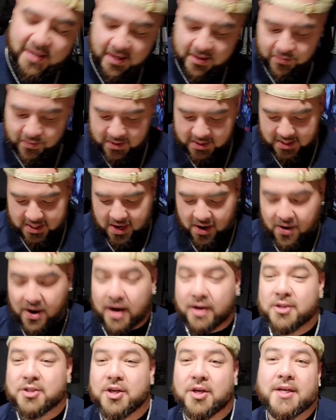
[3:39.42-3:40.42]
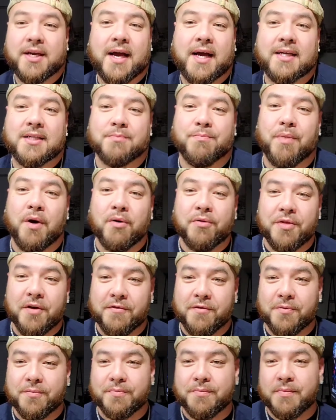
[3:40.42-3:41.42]
the other one. So I'll show you guys both
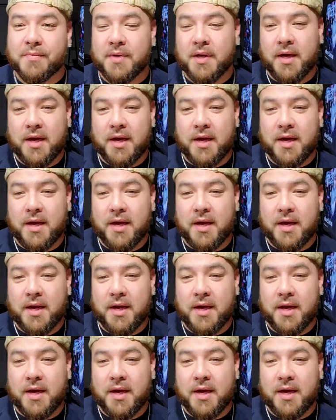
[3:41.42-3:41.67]
of them.